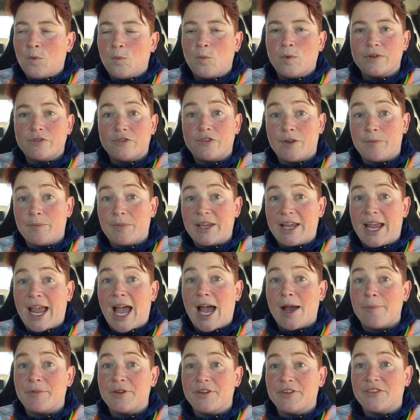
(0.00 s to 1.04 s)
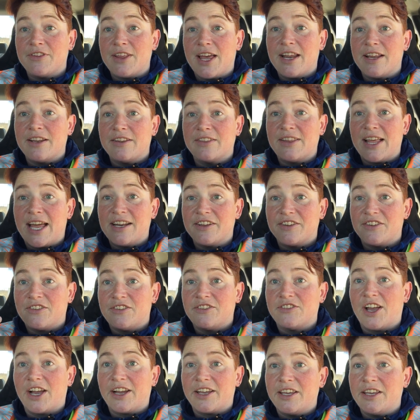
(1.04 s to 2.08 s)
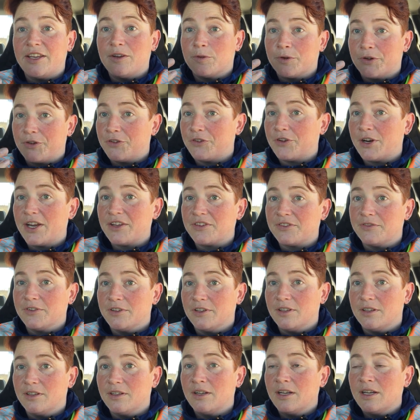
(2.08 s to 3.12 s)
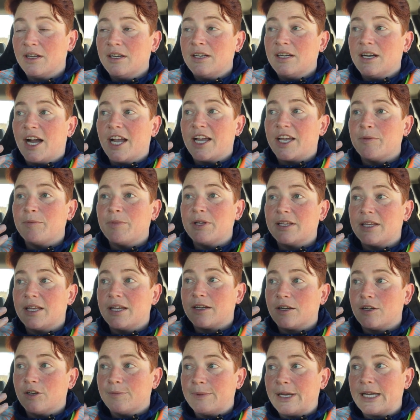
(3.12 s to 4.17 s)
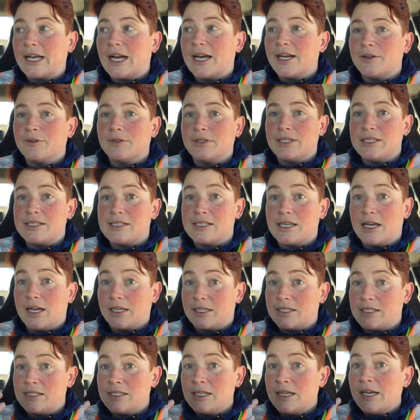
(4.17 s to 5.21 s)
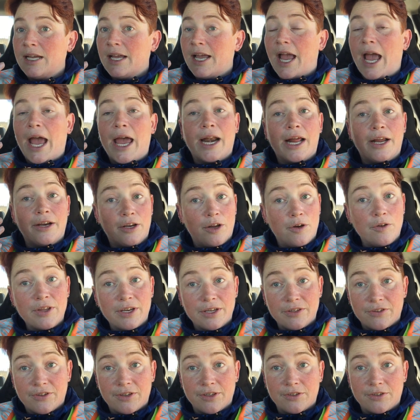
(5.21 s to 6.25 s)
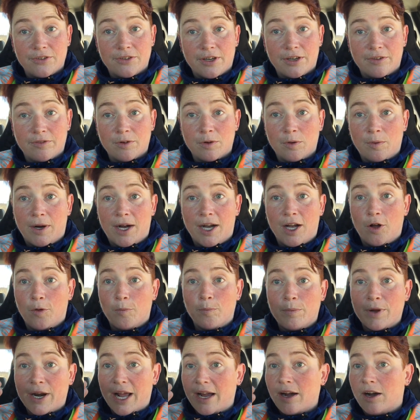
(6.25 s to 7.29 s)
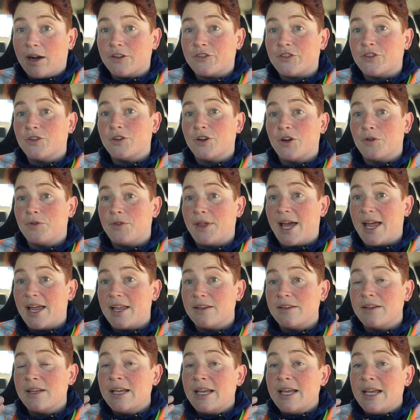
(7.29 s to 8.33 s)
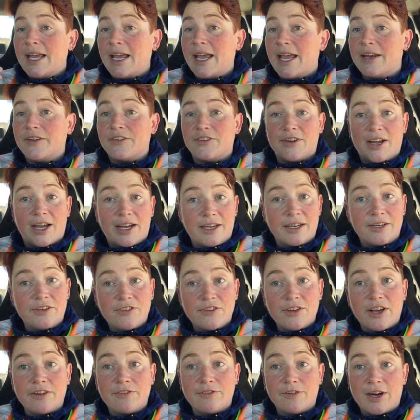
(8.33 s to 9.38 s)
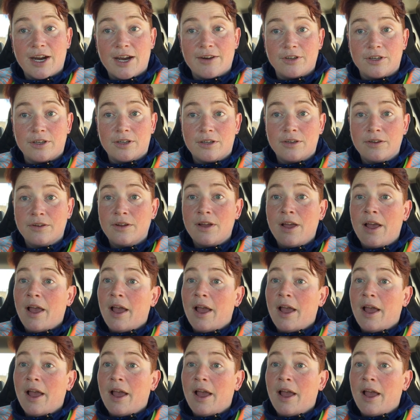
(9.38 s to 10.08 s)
when something happens that is sucky or stressful, I can be like, oh my God, it really sucks. And I know that it's gonna suck for a while, but I also know that it is not gonna suck forever,